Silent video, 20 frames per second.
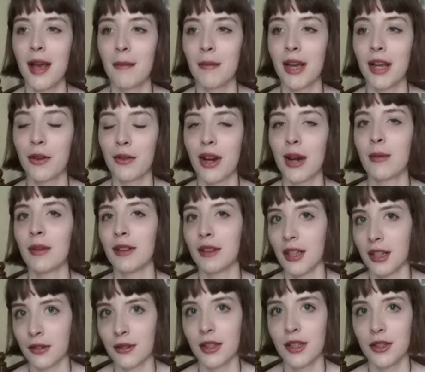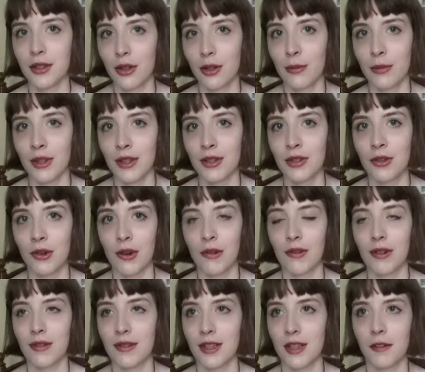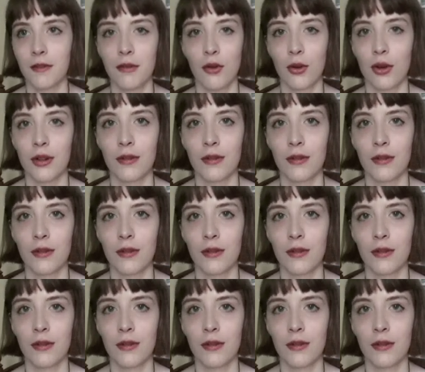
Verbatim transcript: My grandma literally told me the story when I was like four